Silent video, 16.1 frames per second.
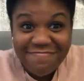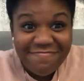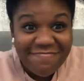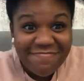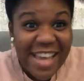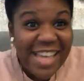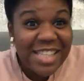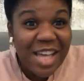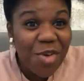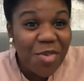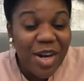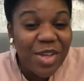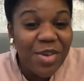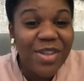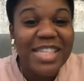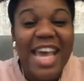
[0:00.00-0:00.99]
it's
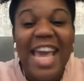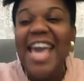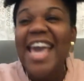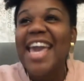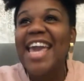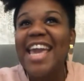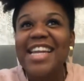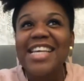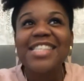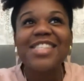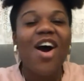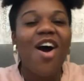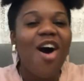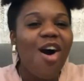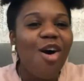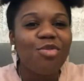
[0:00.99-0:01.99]
already yours it is
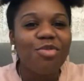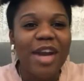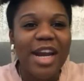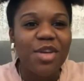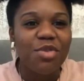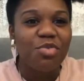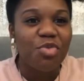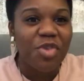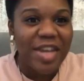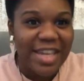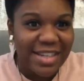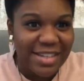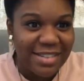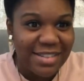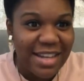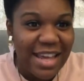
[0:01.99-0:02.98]
already
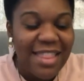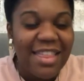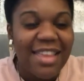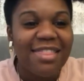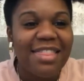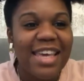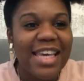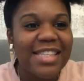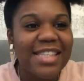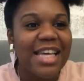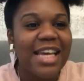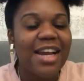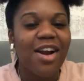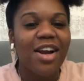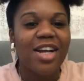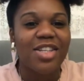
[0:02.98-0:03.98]
written the things
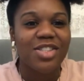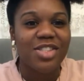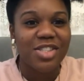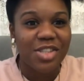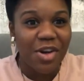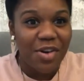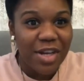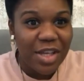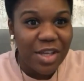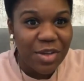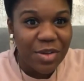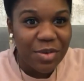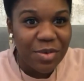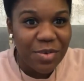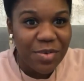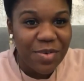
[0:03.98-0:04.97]
that are concerning
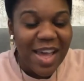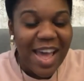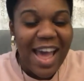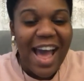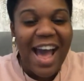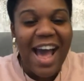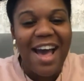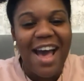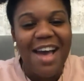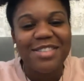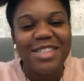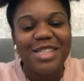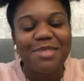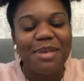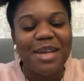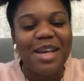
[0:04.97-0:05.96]
you I, i've
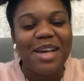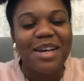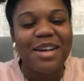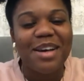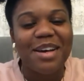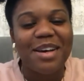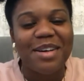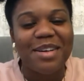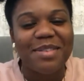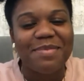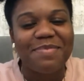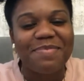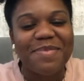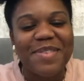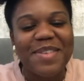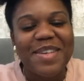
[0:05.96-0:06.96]
just been
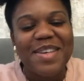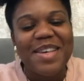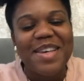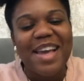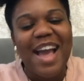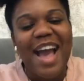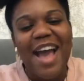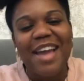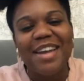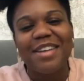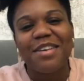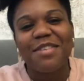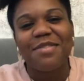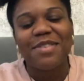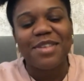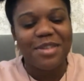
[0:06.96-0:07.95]
um kind
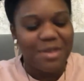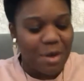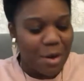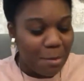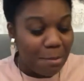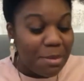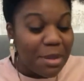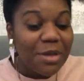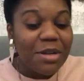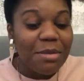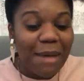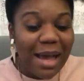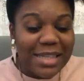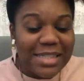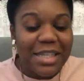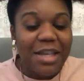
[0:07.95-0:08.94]
of you know building
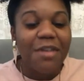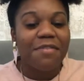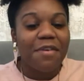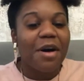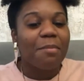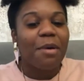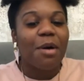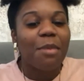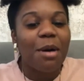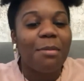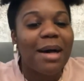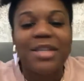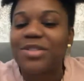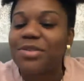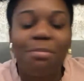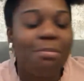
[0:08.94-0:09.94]
myself up on my,
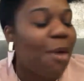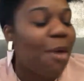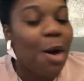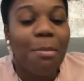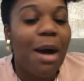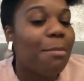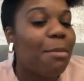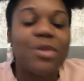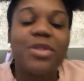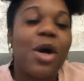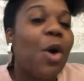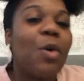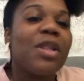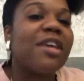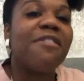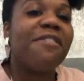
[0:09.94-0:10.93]
my on my most
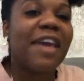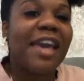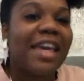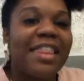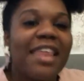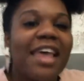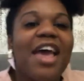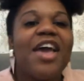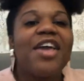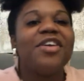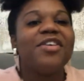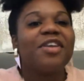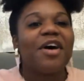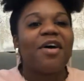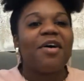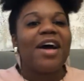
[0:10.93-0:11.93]
holy faith
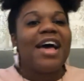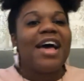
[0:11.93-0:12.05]
you know